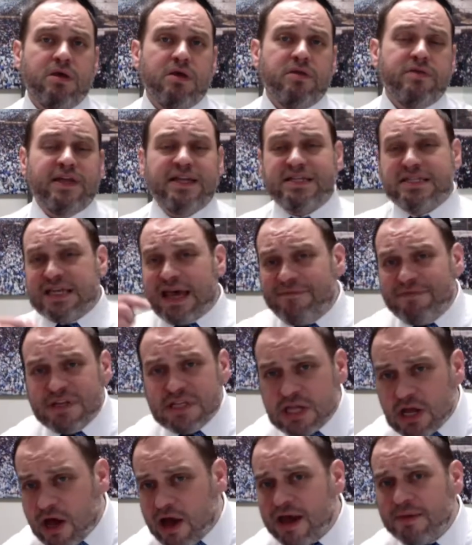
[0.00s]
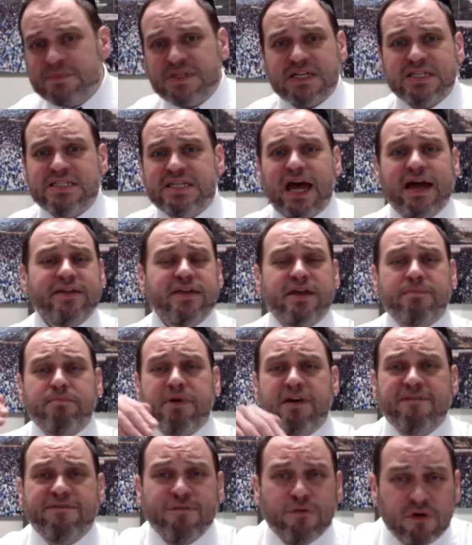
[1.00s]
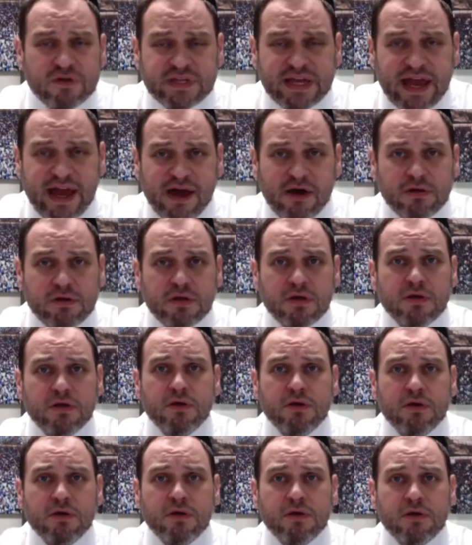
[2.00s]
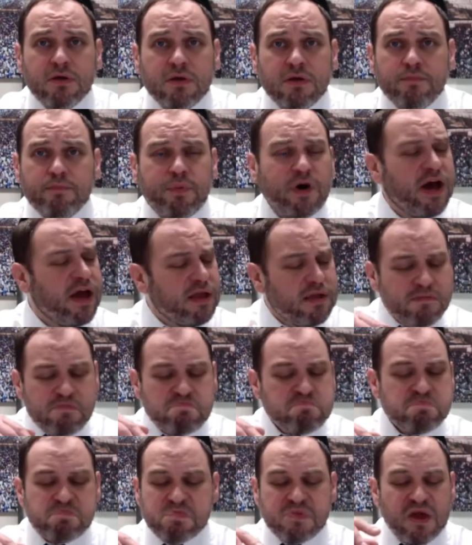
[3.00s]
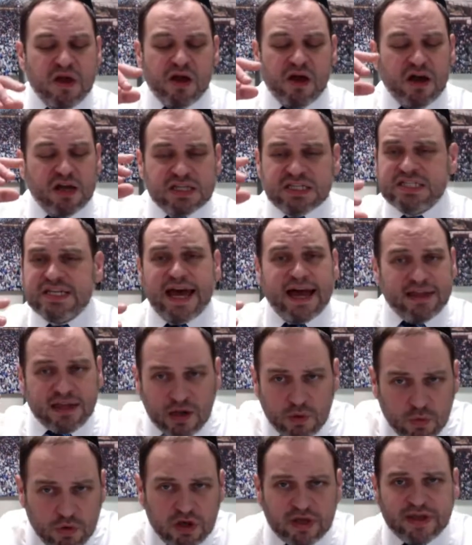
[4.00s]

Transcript: That 7 times a tzaddik may fall down, but a tzaddik will